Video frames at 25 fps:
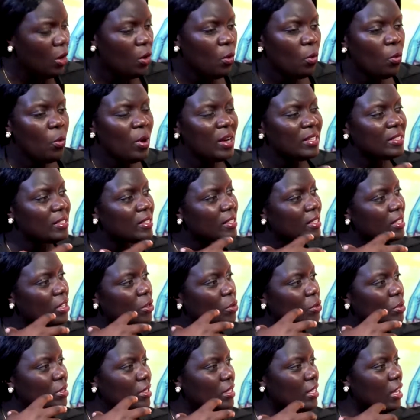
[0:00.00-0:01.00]
what
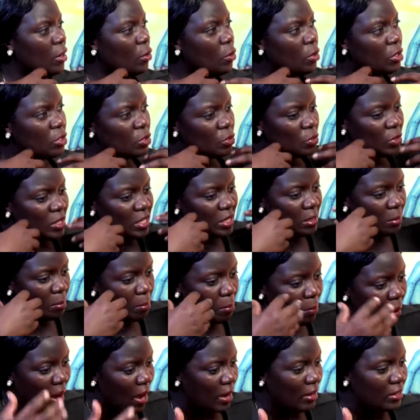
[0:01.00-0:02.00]
skills they're going to
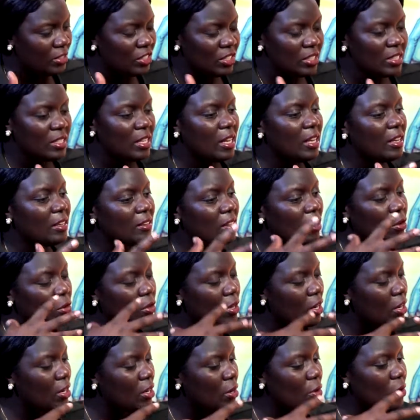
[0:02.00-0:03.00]
impact, just like
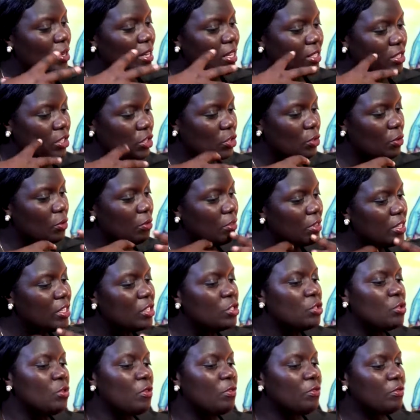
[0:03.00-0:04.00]
an organization
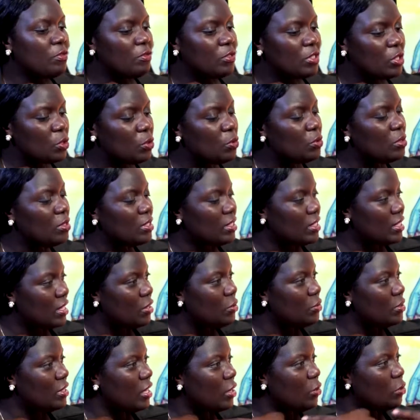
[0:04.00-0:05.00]
thinks of
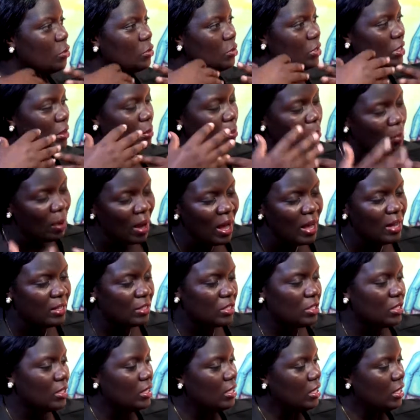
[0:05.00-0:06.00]
skills they're going to
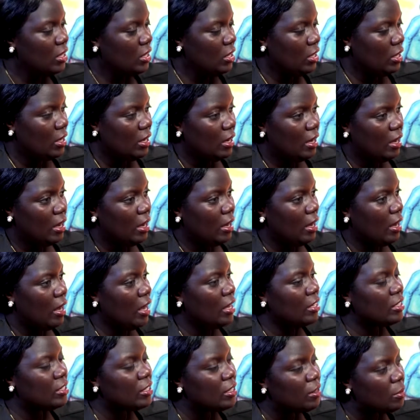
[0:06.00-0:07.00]
impart,
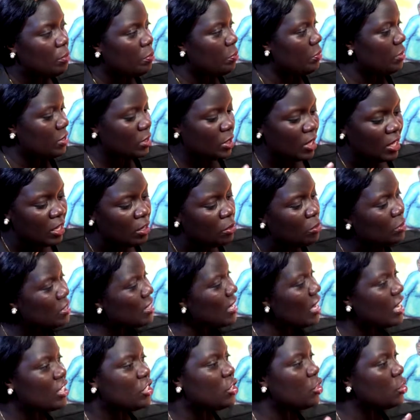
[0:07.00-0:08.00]
and skills,
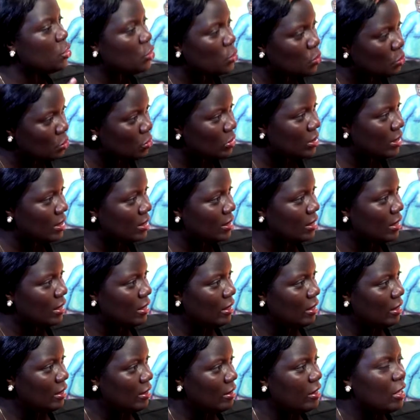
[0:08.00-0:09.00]
attitudes
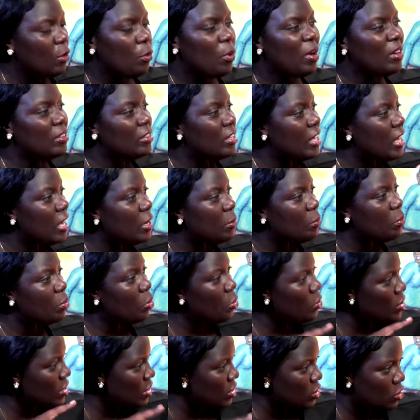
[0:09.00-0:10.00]
they want their
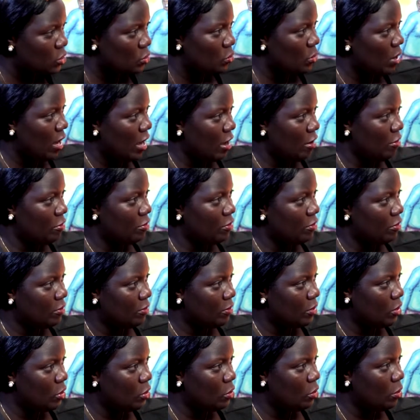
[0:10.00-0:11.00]
employees to have,
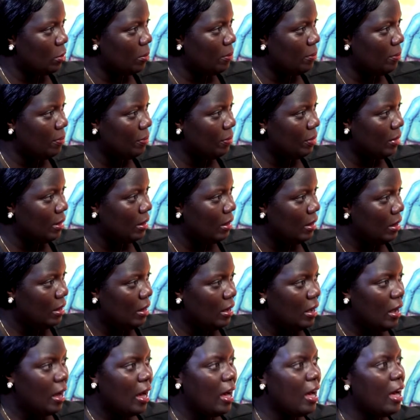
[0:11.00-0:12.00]

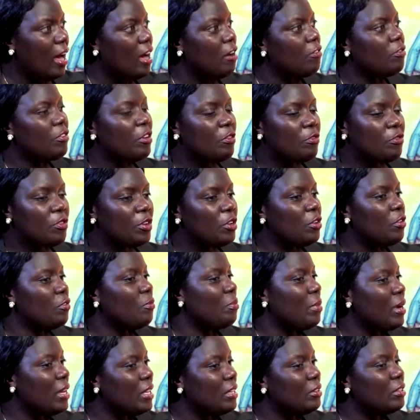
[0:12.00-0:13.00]
I have a friend of
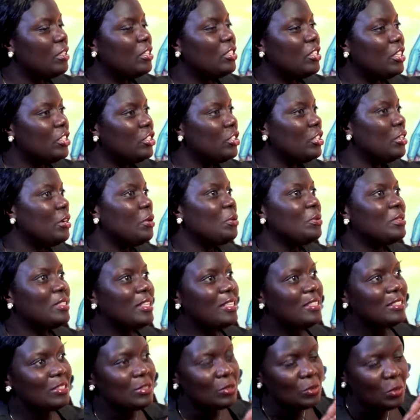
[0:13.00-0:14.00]
mine in HR who
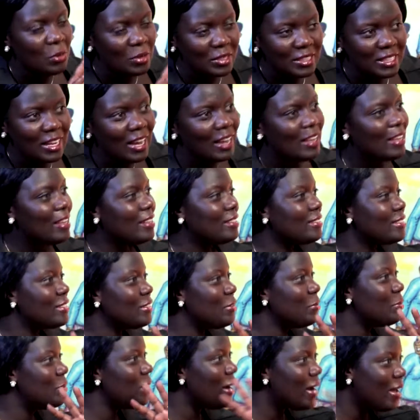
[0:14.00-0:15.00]
says, don't hire
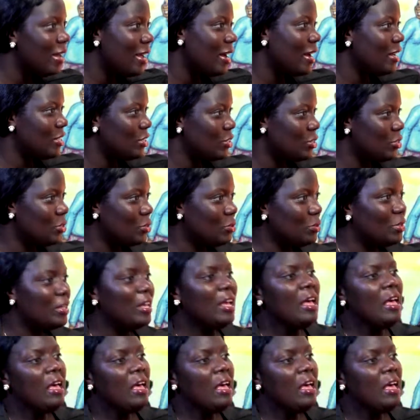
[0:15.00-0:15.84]
skill, hire attitude.